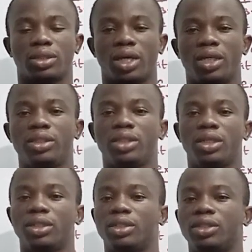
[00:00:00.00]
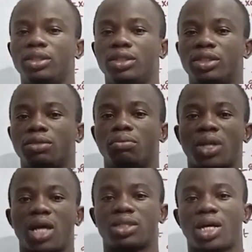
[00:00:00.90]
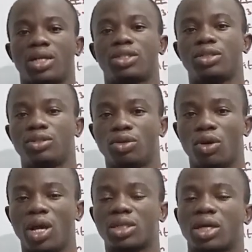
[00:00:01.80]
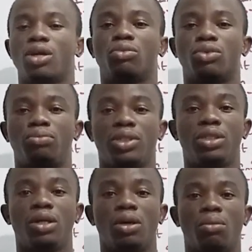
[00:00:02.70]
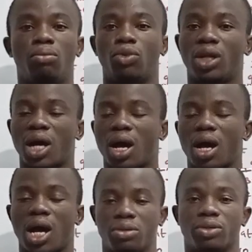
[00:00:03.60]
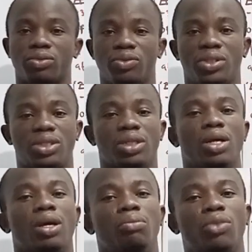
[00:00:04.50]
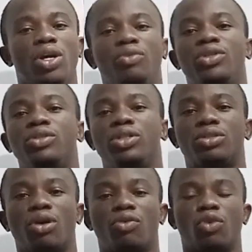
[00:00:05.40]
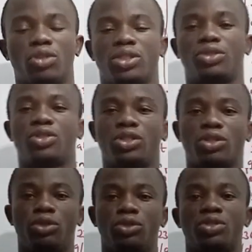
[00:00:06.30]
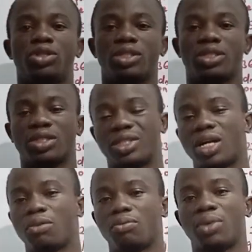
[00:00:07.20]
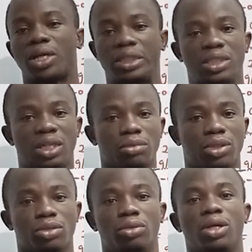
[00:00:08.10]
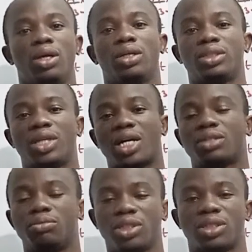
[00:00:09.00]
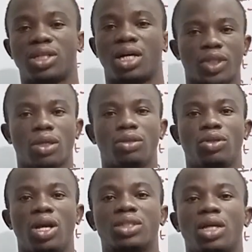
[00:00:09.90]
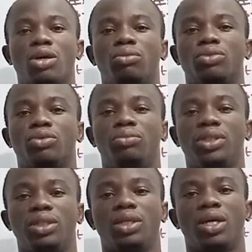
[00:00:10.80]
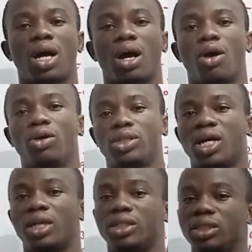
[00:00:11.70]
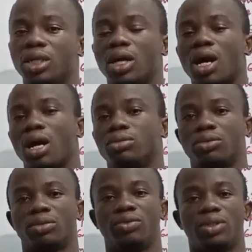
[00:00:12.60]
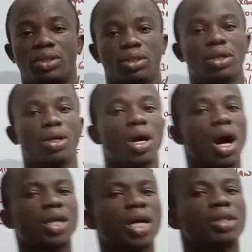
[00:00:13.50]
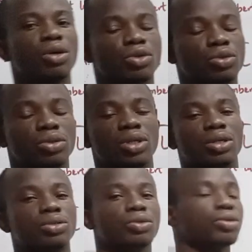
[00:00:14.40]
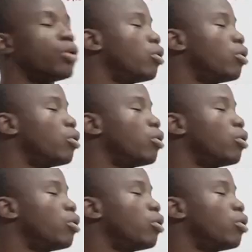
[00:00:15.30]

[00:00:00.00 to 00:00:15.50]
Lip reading: then it implies that your epsilon will be molar absorptivity. But if the unit of concentration used is gram per dm cube, that means that your epsilon will be ordinary absorptivity. Another thing also to take note